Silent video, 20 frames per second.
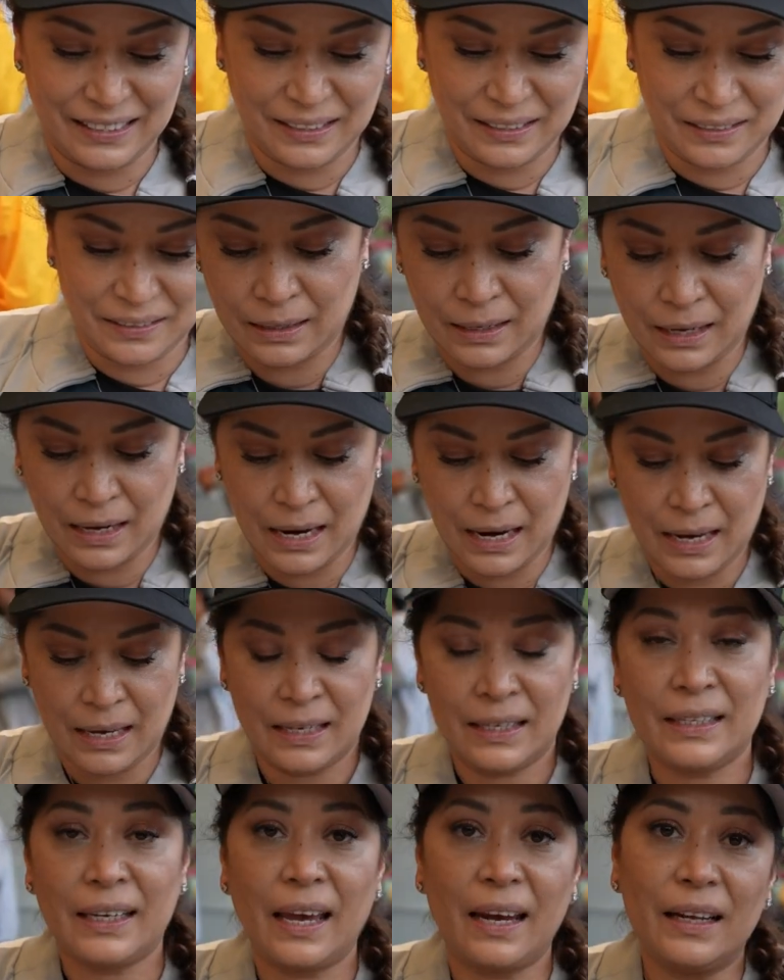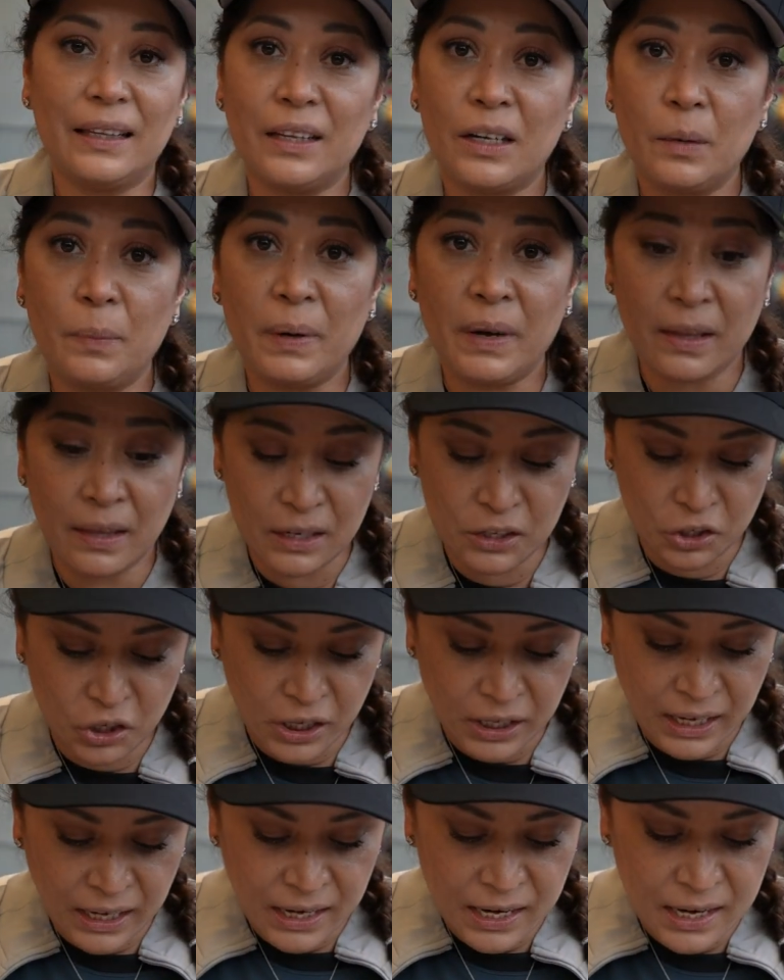Let's get a little bit of the
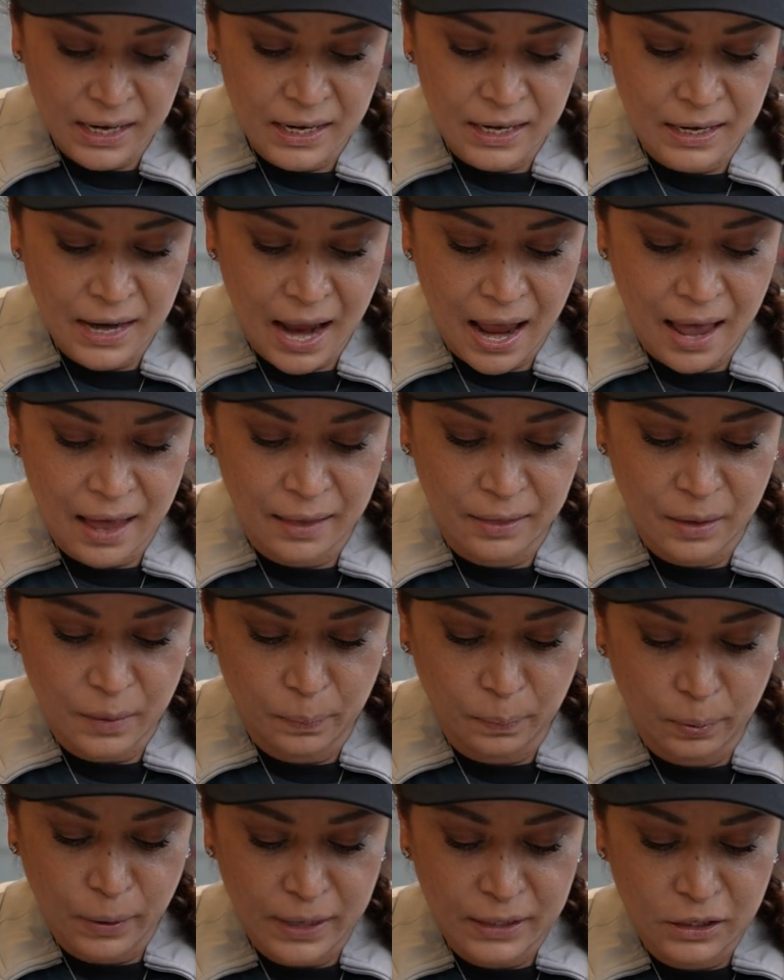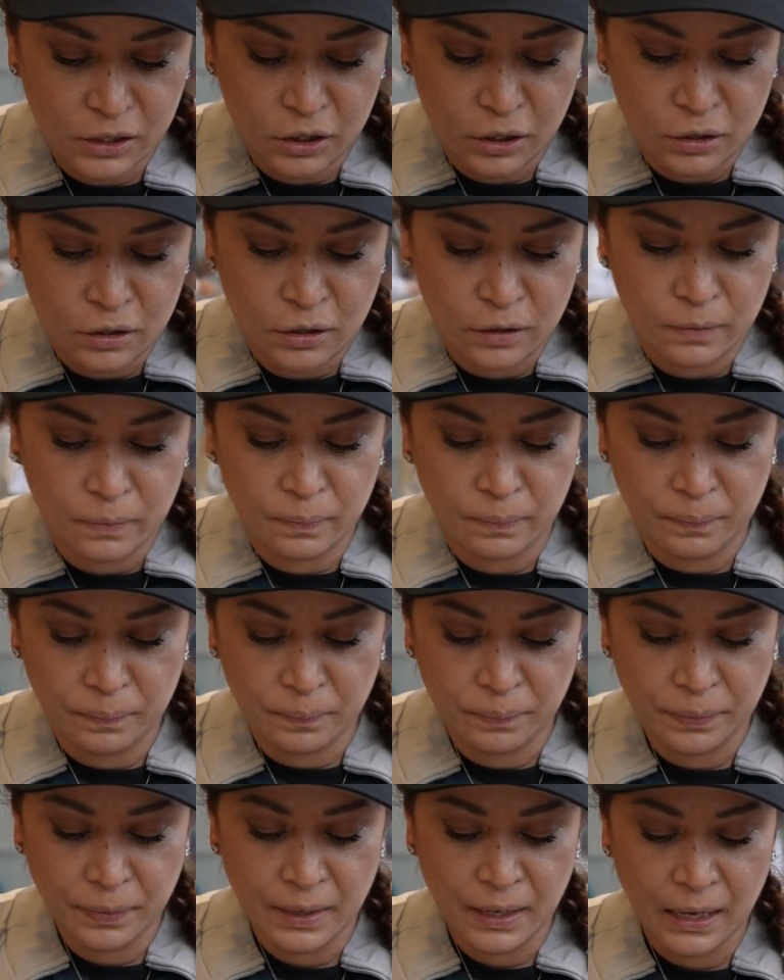chicken and the pretzel,
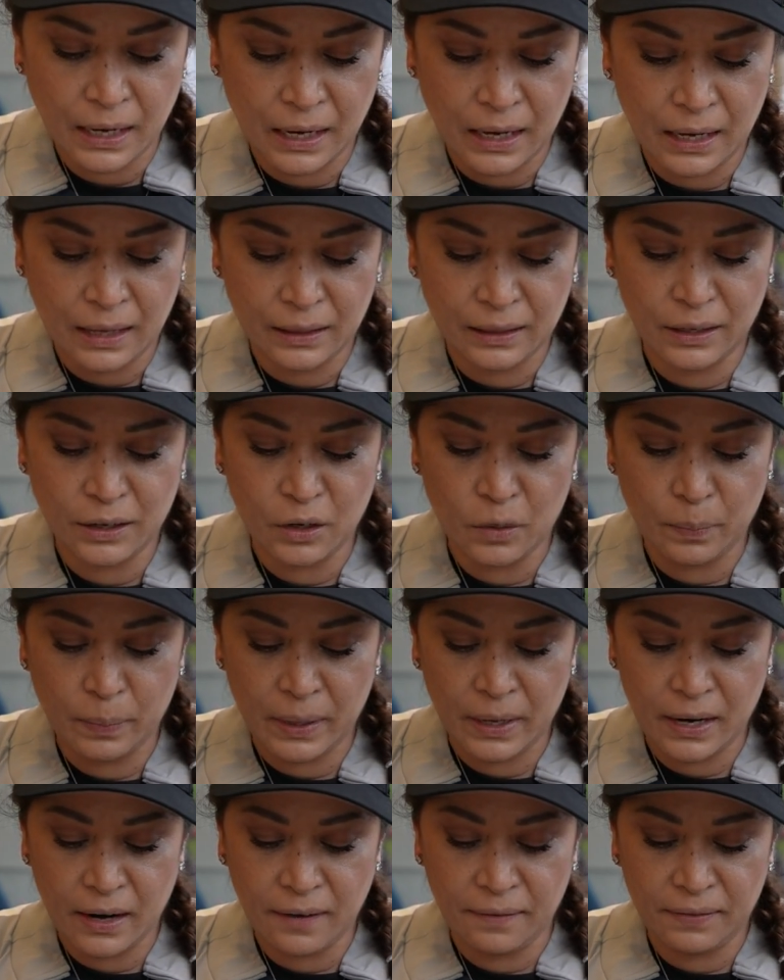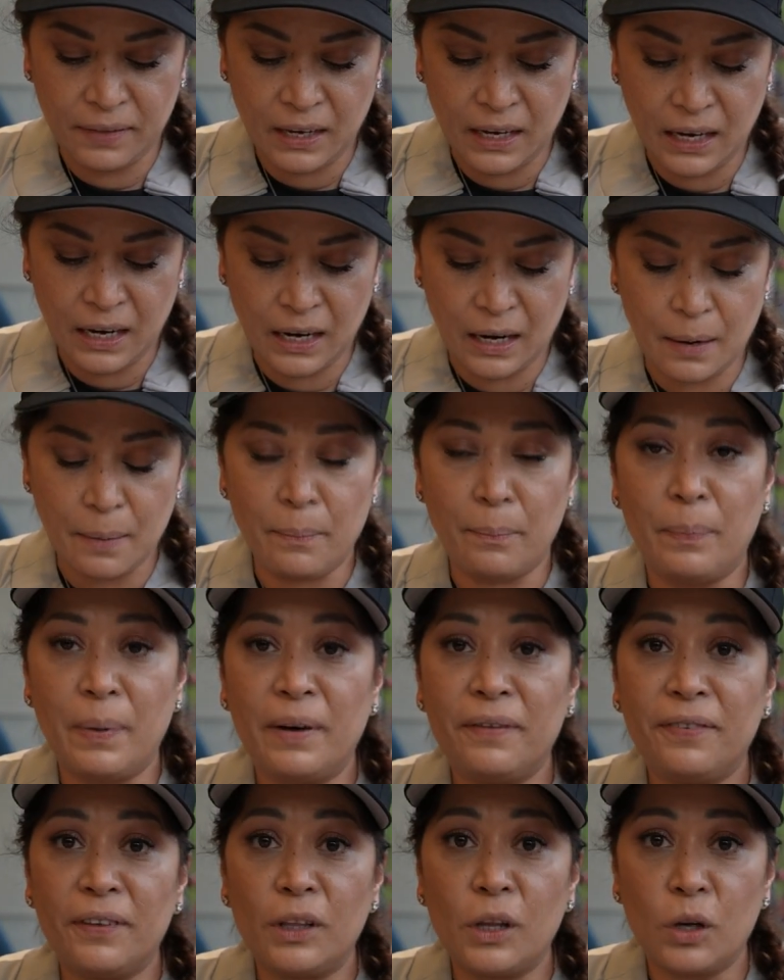a little bit of the
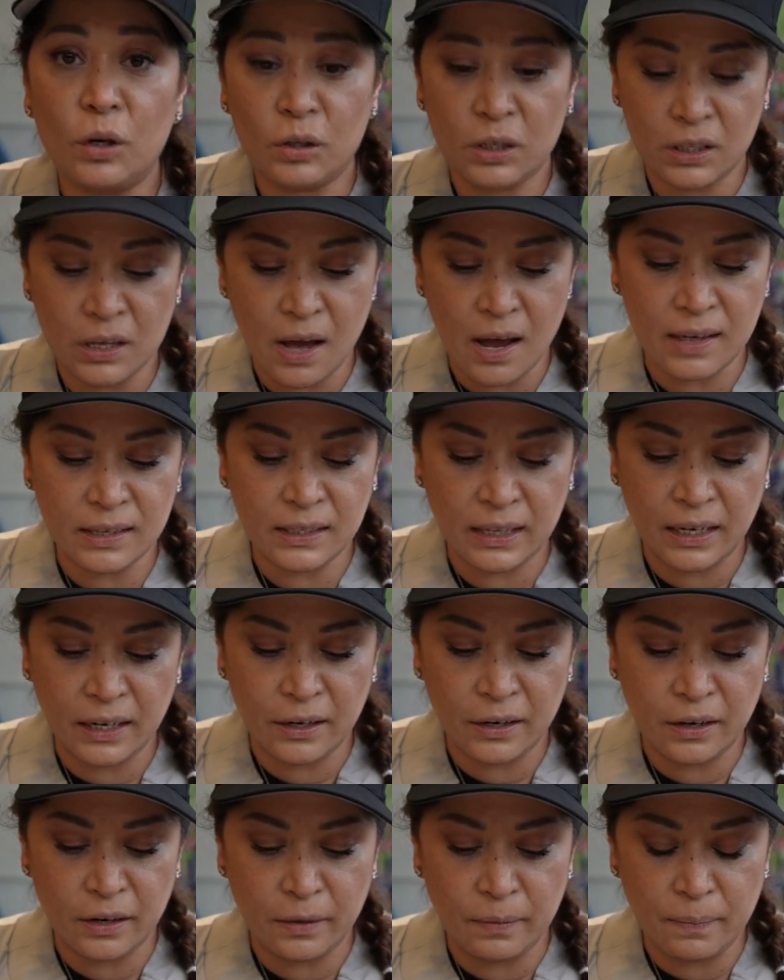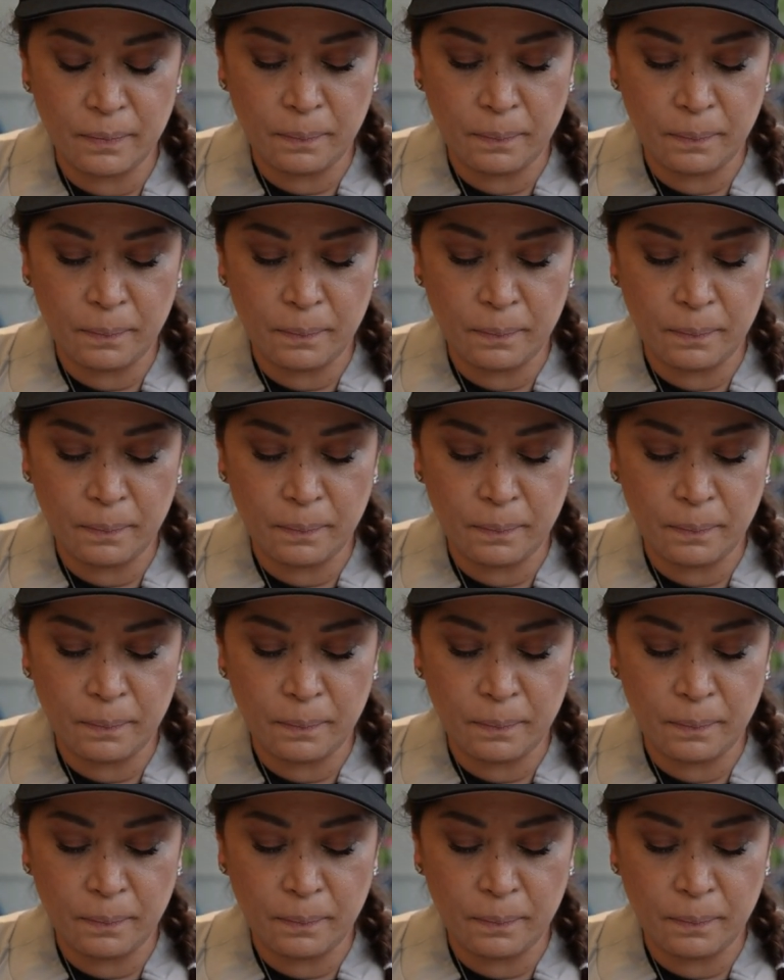buffalo sauce here.